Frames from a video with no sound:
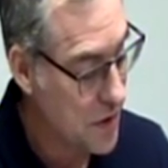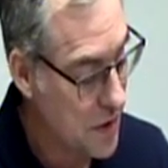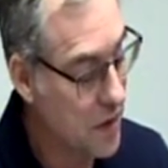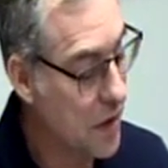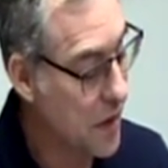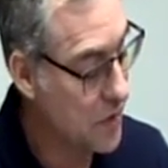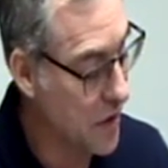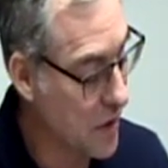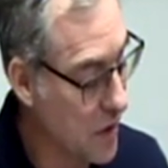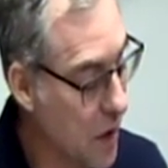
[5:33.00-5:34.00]
then he
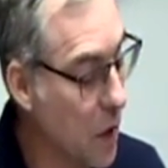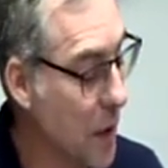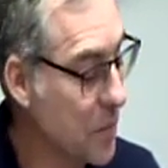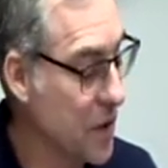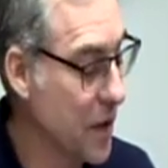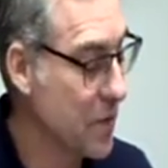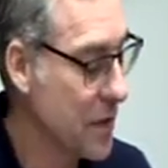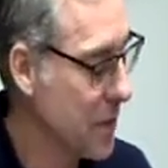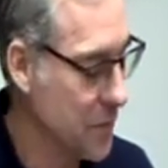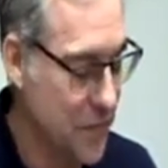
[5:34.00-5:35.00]
said, oh, I'm sorry,
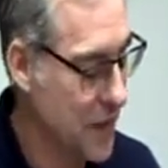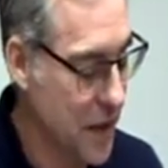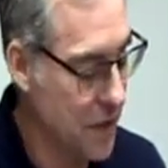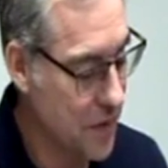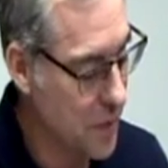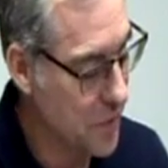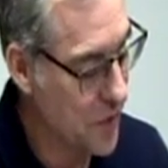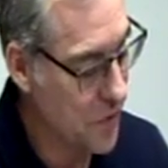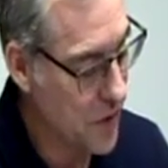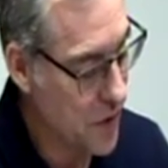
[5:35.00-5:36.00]
I'm thinking something
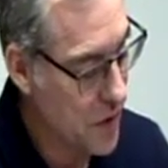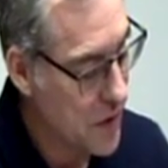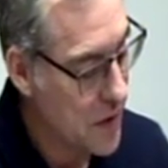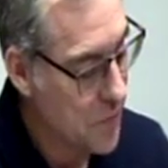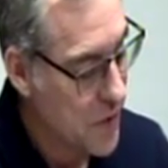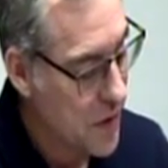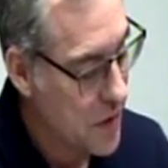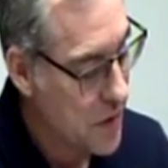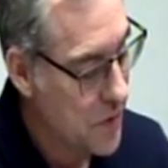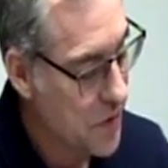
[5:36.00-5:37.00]
different here.
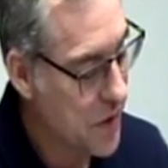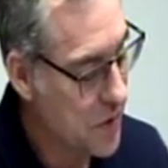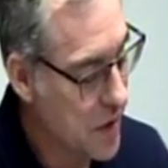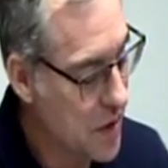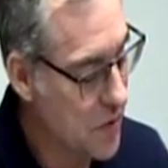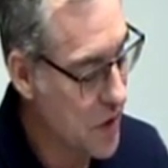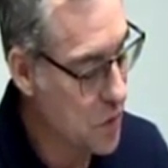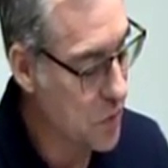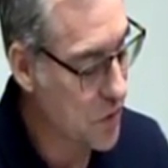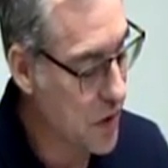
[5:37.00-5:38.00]
This
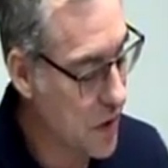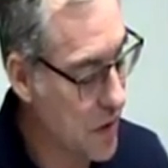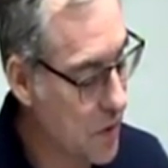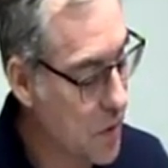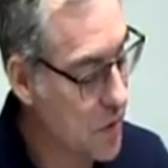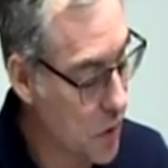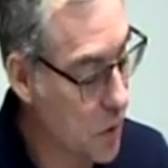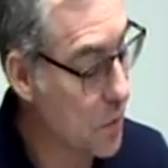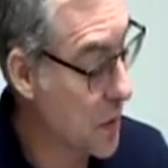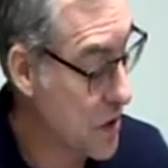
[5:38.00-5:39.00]
individual said, was
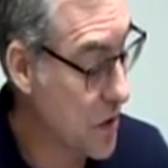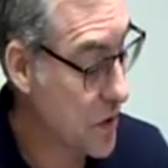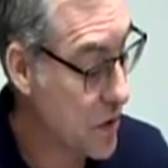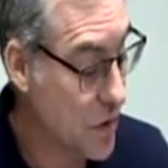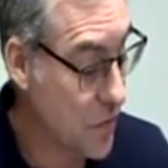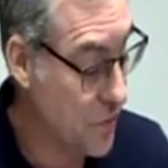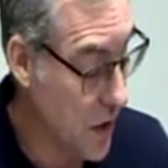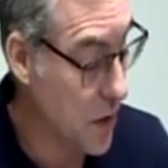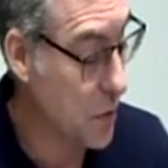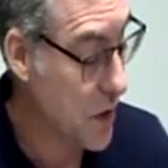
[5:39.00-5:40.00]
told by Jesus to
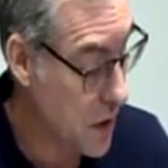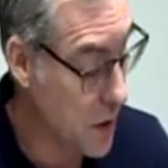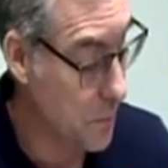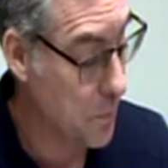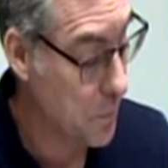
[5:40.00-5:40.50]
follow him.